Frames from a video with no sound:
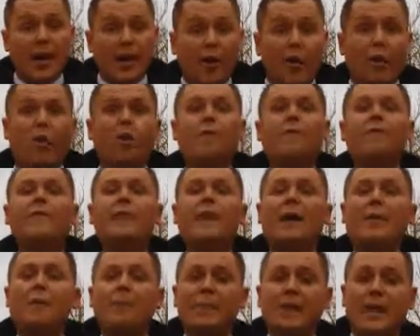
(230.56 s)
and all of
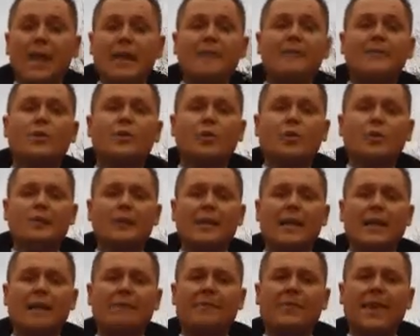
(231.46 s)
the NPS scores
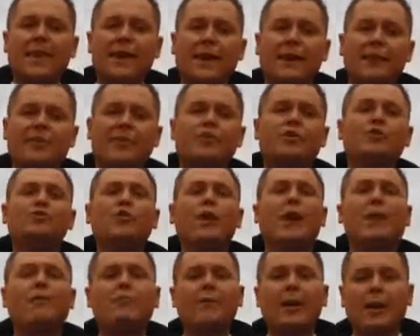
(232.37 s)
that I've gained and the
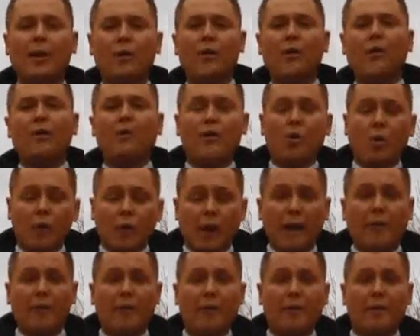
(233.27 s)
track record of
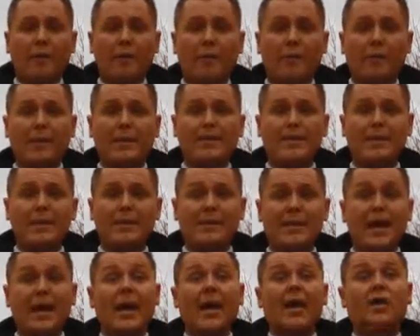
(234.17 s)
going out into the
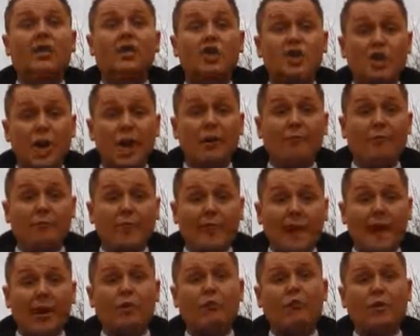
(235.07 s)
business and sharing
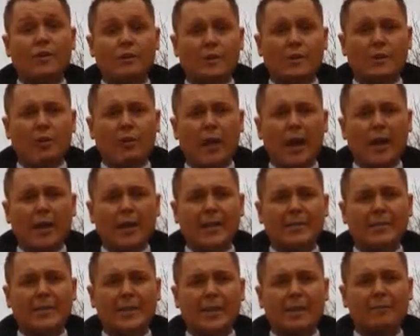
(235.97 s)
that across the
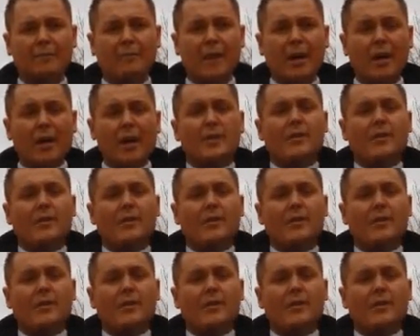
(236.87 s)
wider team,